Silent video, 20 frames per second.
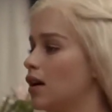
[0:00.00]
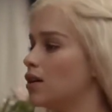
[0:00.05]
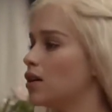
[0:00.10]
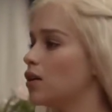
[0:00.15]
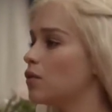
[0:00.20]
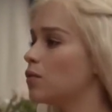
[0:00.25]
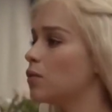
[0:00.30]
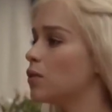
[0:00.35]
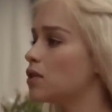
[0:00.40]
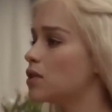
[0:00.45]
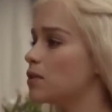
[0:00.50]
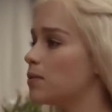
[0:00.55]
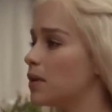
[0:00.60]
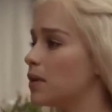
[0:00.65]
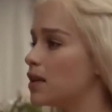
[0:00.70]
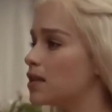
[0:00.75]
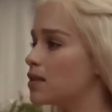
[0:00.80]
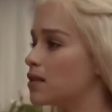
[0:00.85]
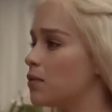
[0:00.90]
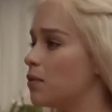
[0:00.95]
I don't want to
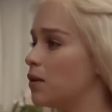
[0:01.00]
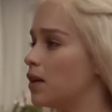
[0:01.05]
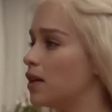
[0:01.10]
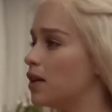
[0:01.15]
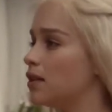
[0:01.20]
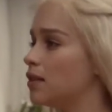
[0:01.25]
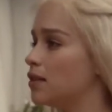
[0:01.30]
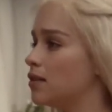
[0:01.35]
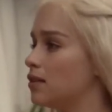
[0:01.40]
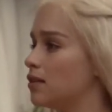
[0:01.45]
be his queen.